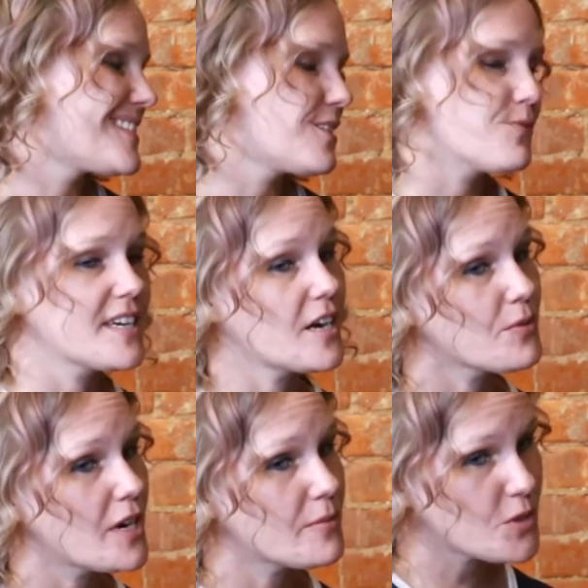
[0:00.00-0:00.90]
We got
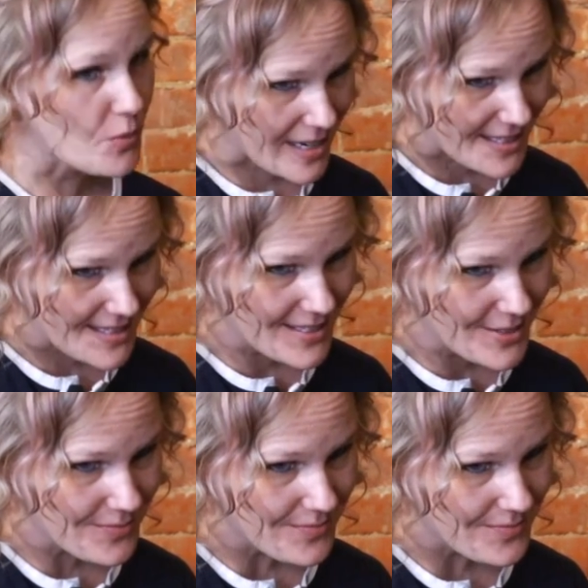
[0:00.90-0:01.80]
robbed twice. Yeah.
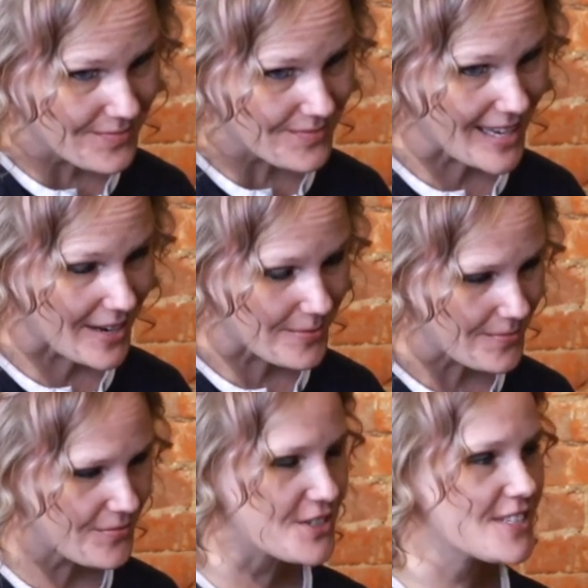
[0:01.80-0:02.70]
Oh. Yeah.
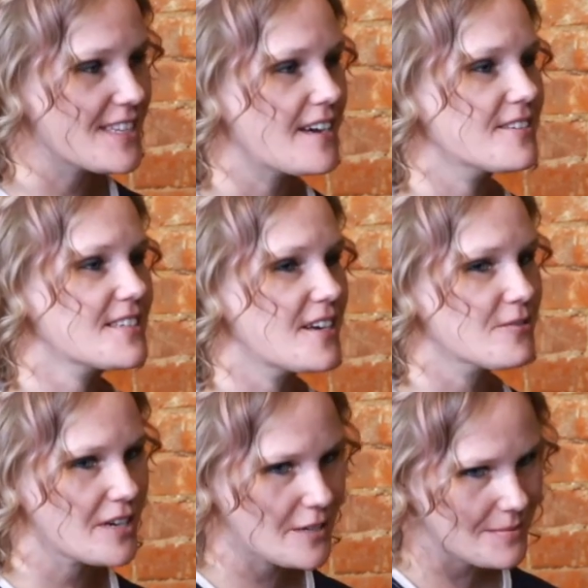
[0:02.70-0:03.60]
First, the house got
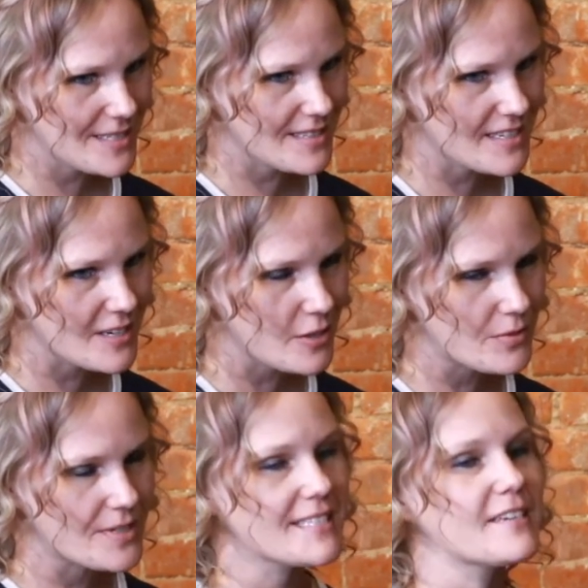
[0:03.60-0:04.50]
robbed, and then a couple
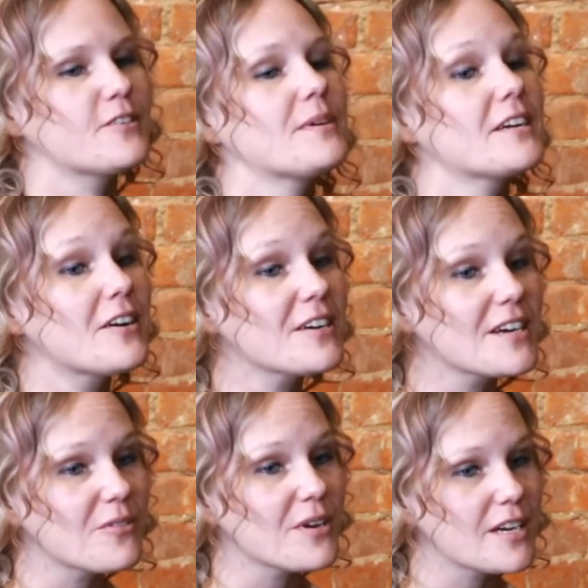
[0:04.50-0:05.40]
weeks later, my car
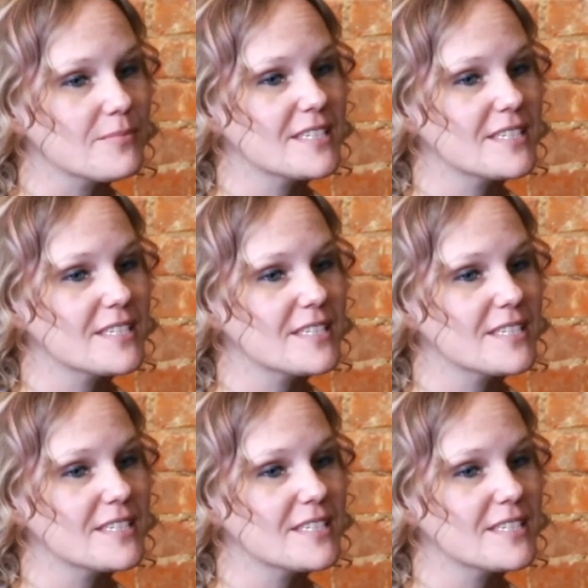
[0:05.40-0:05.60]
got robbed.